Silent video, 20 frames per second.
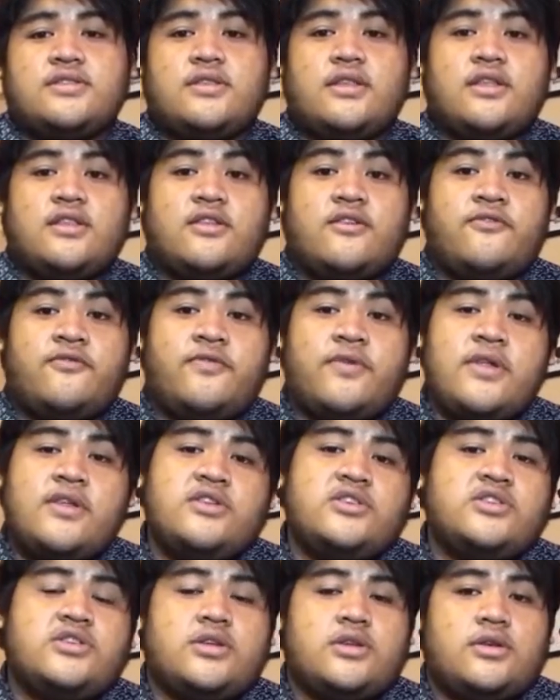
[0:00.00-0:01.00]
that
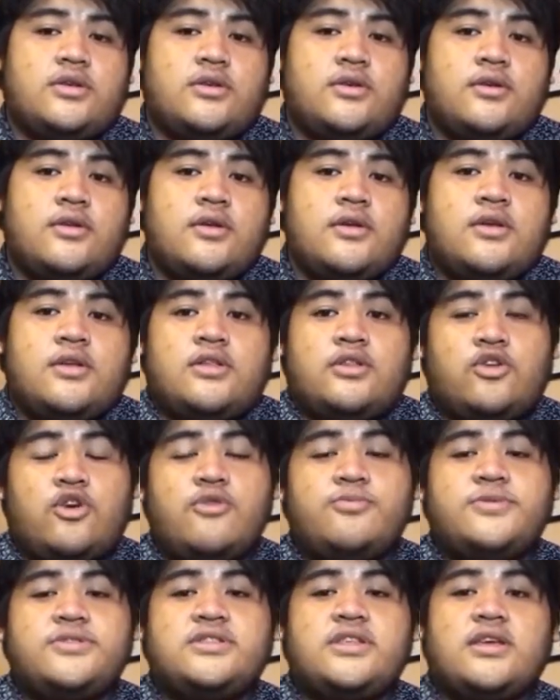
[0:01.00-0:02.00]
invention,
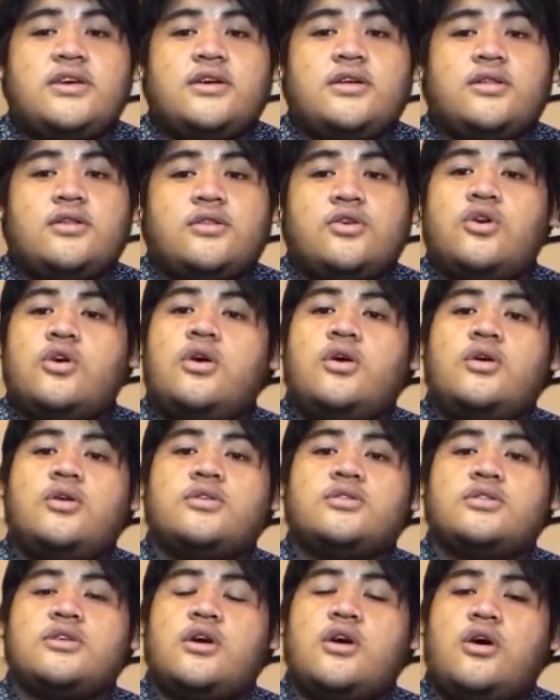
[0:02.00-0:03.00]
the obstacle
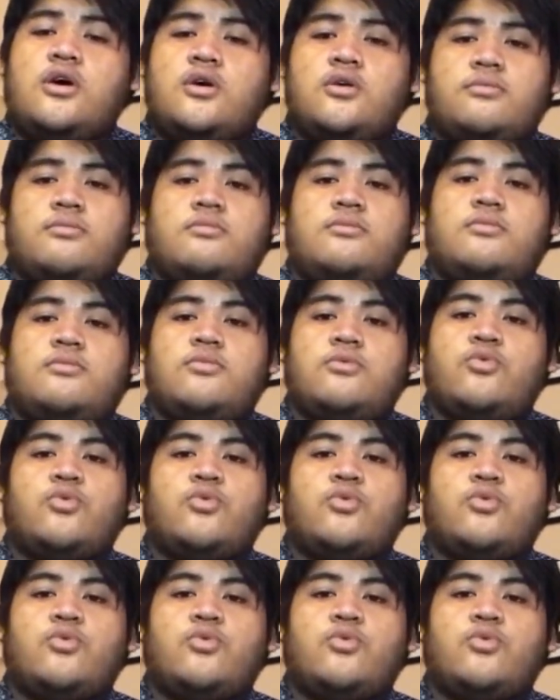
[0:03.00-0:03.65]
called Ohm